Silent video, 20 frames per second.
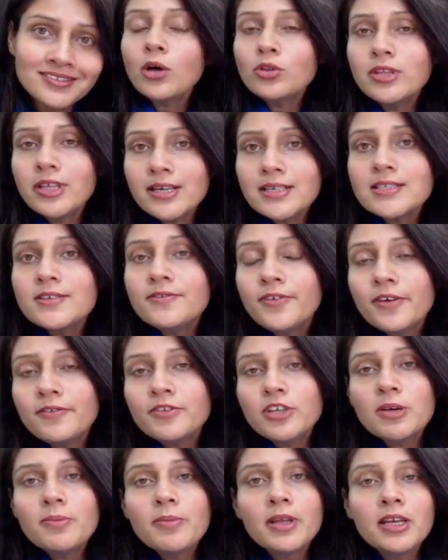Now this
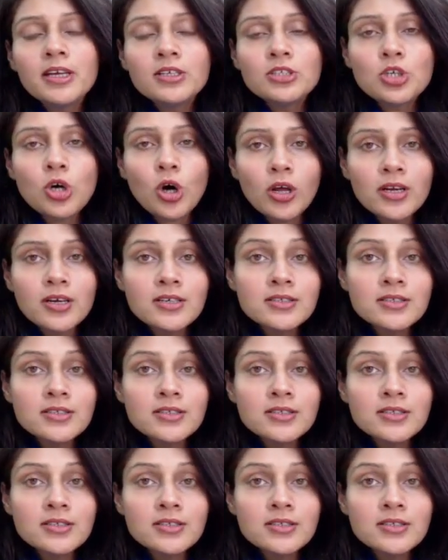$50 million